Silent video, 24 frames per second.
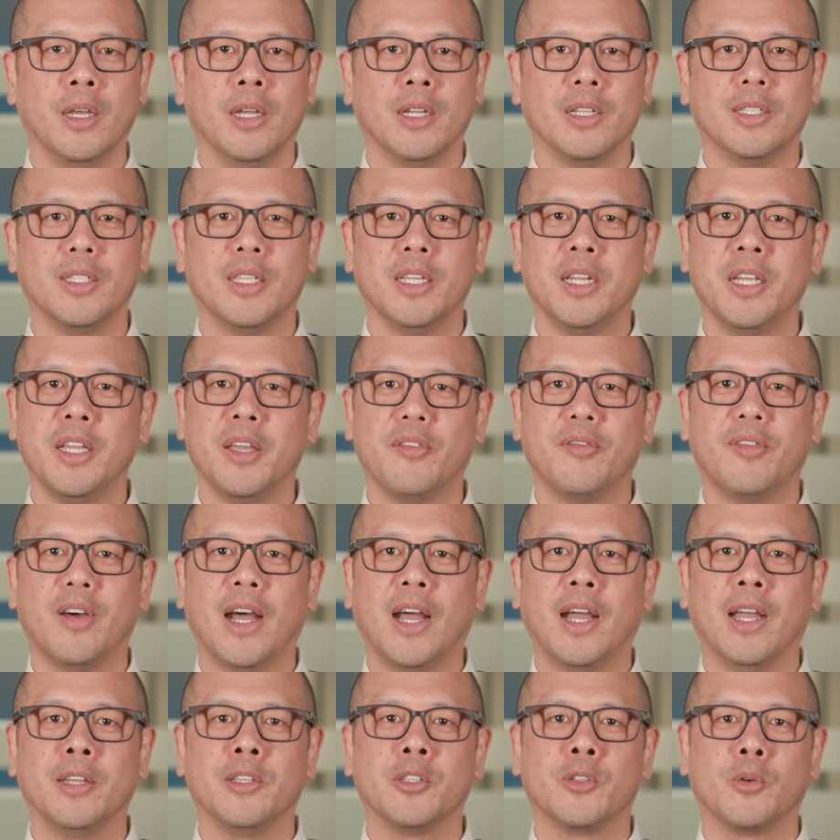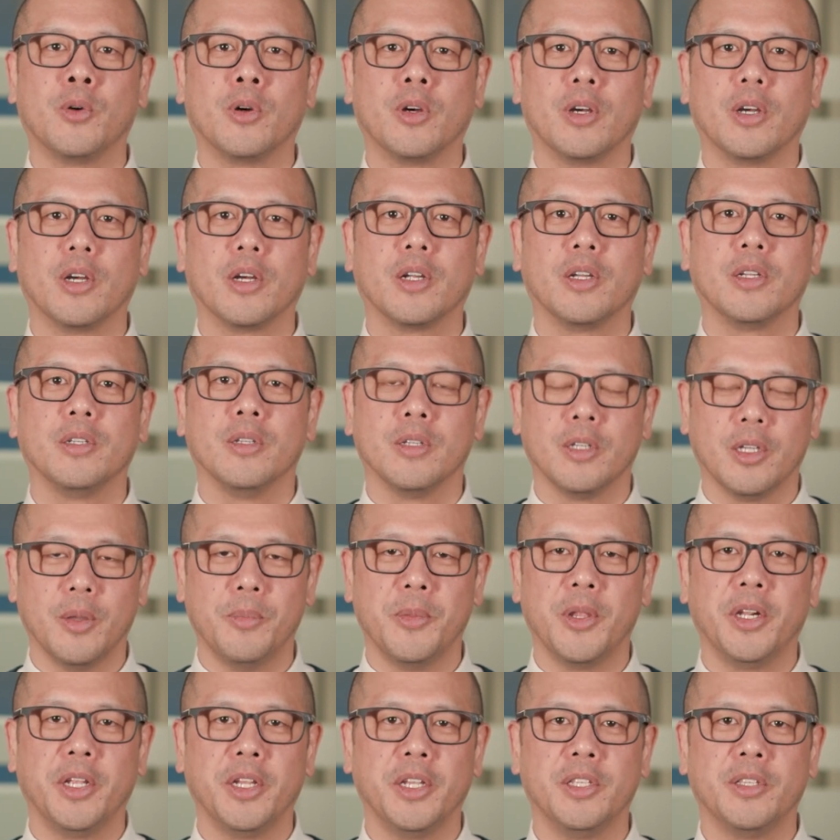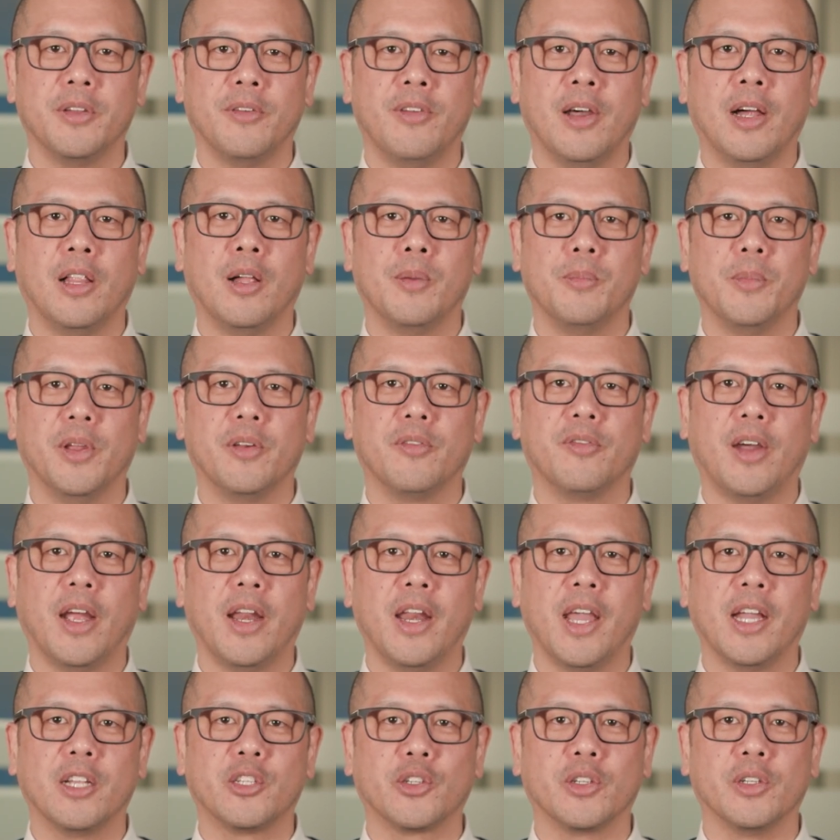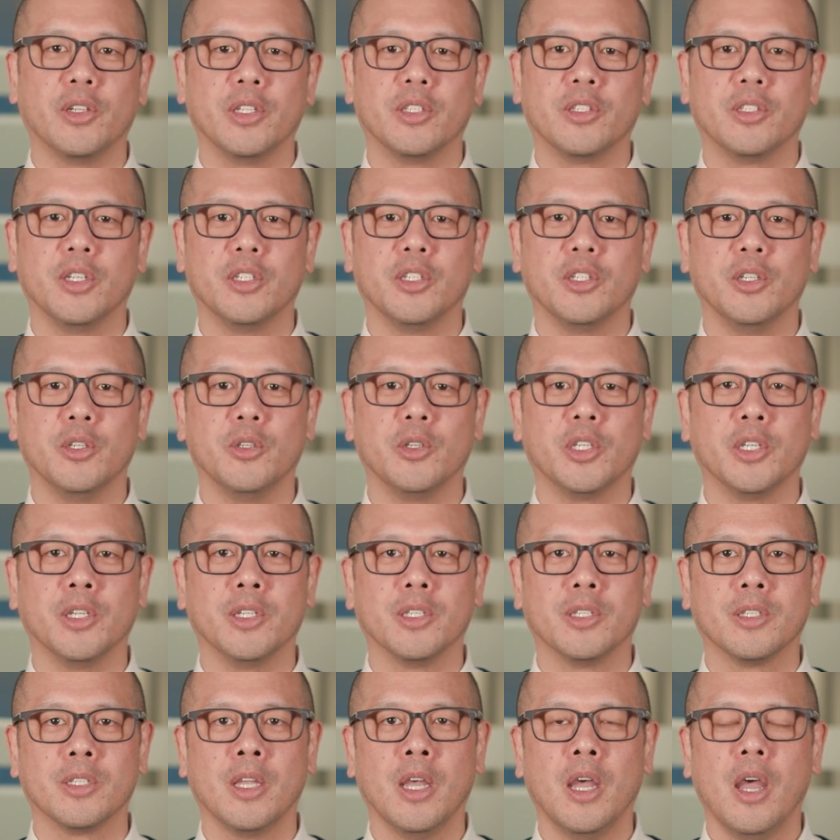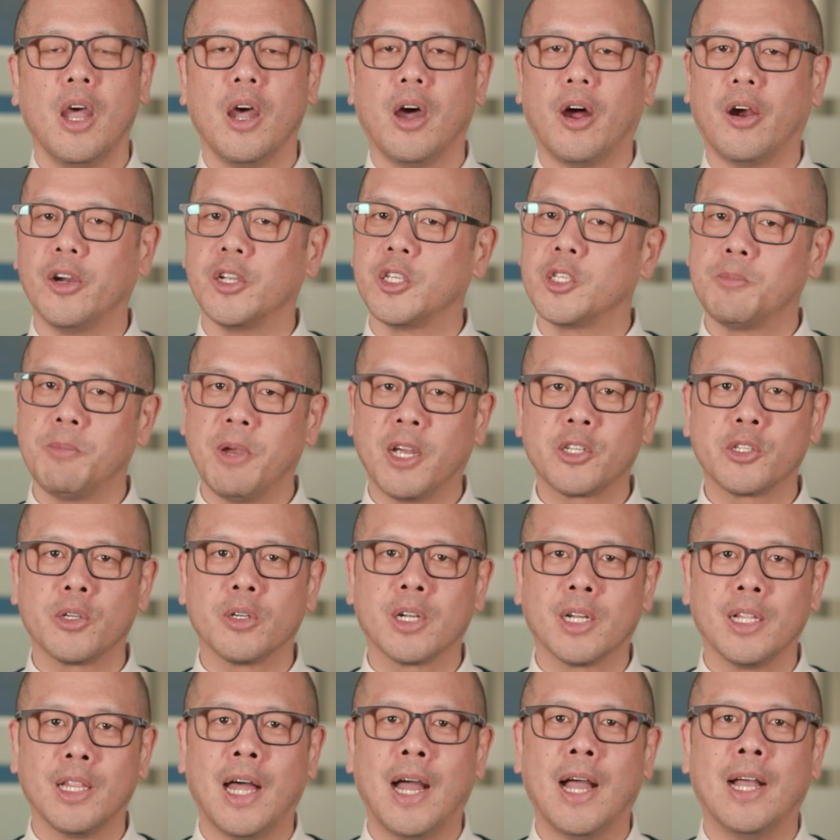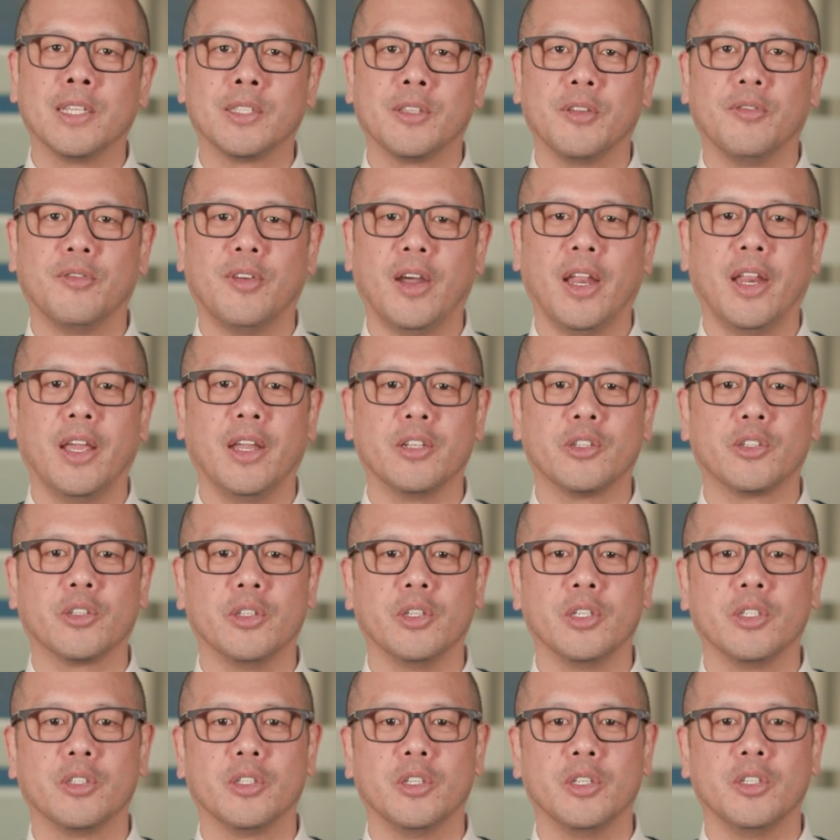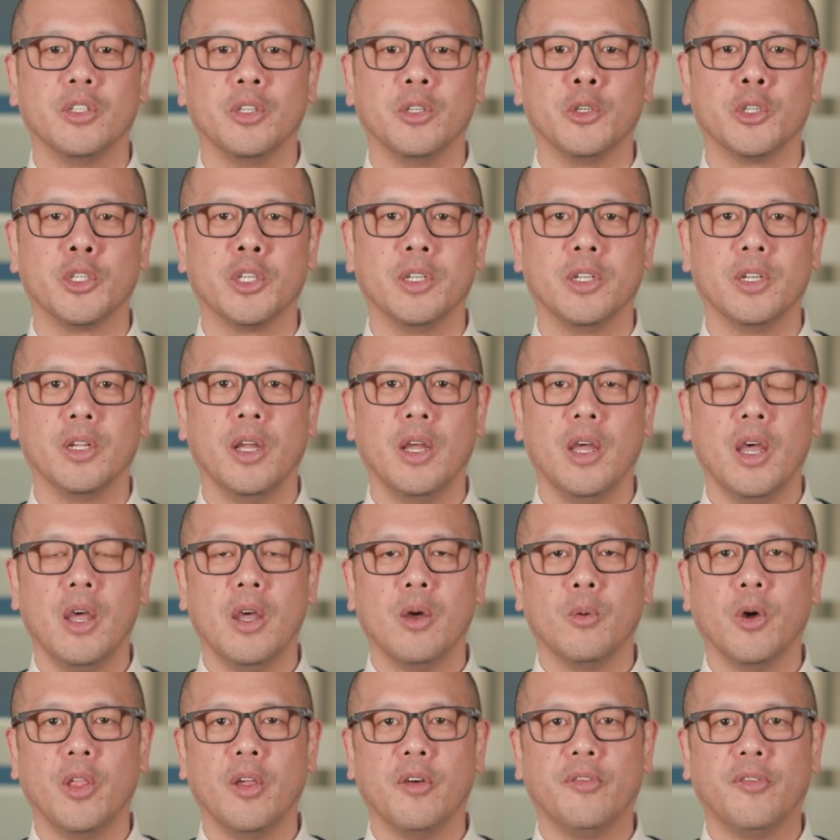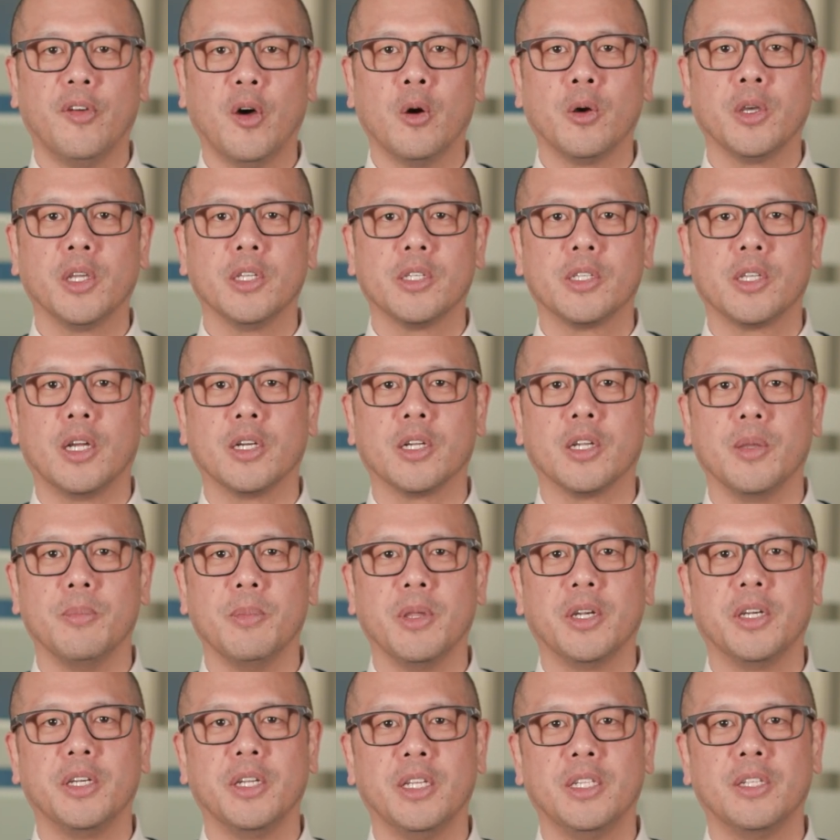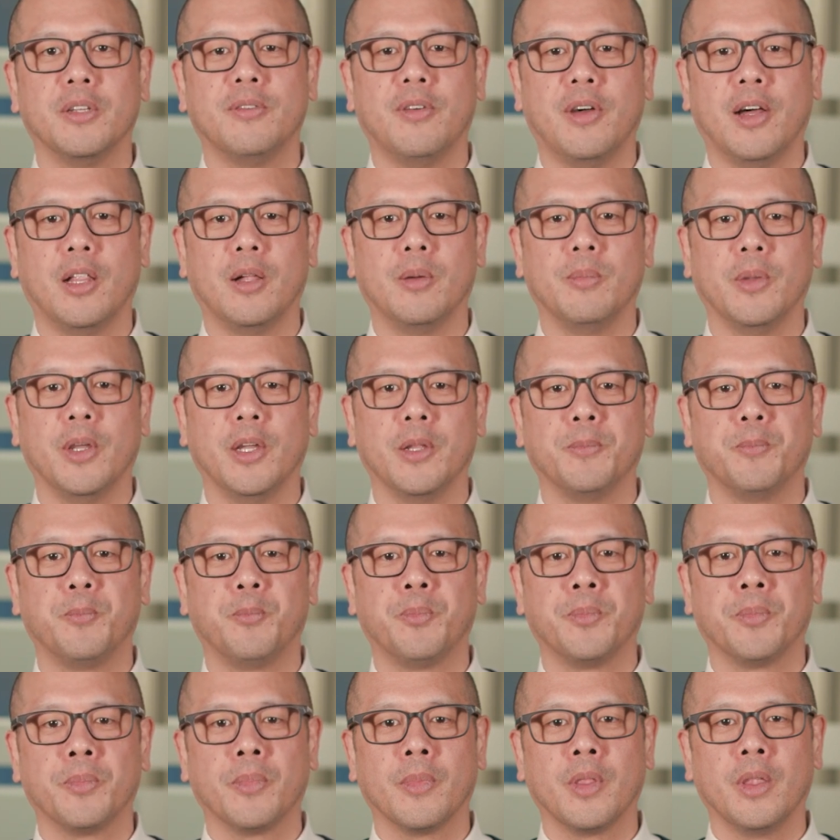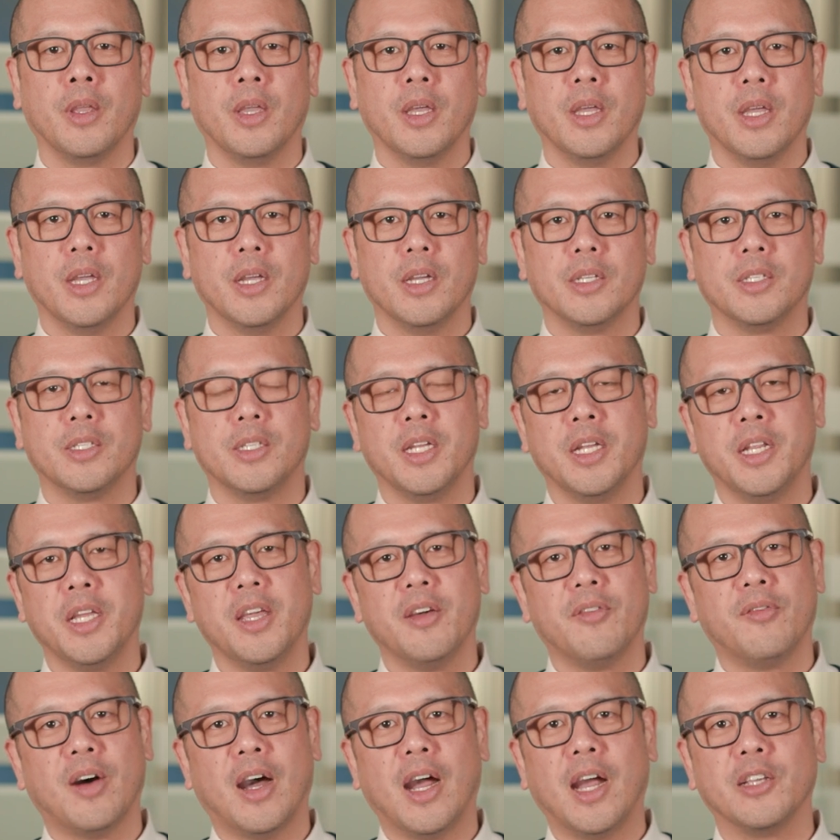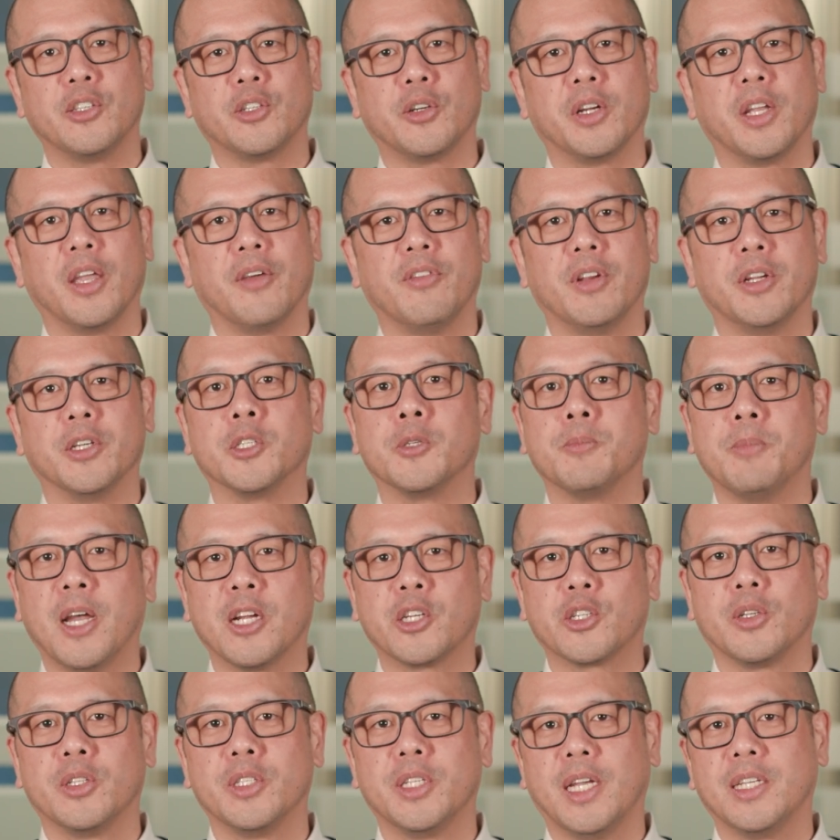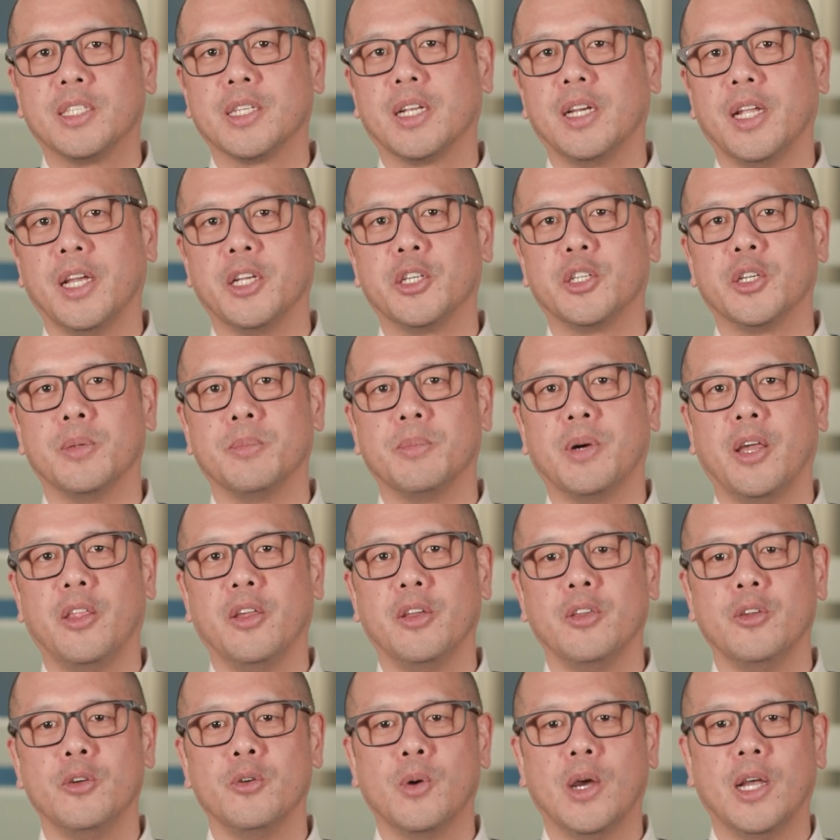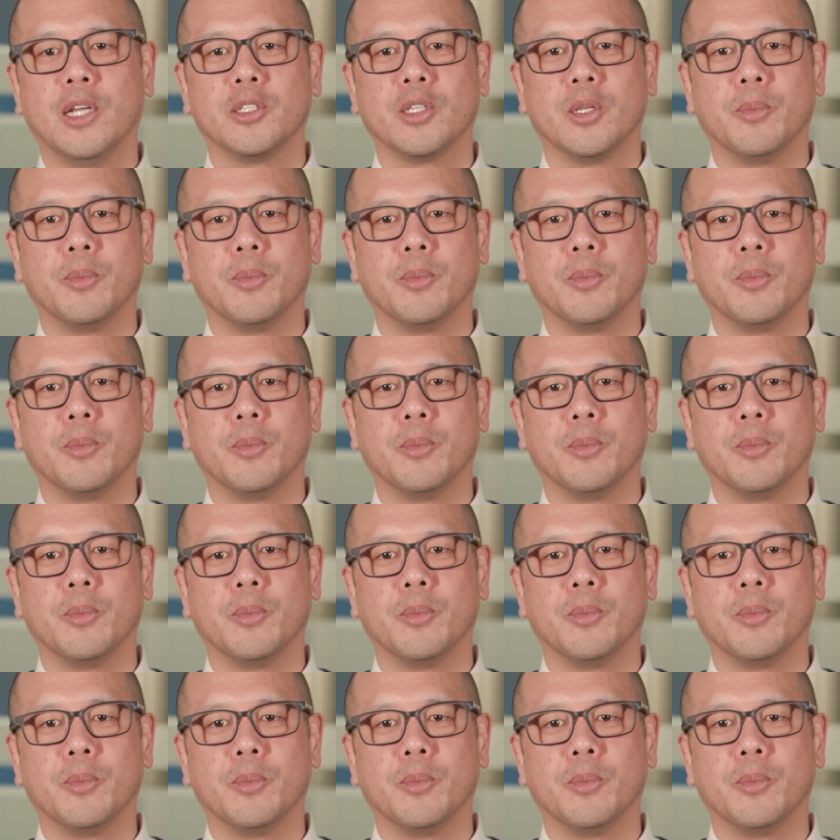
CDFIs, or Community Development Financial Institutions, are a special class of financial institution with a focus on community development. CDFIs are given a special designation by the U.S.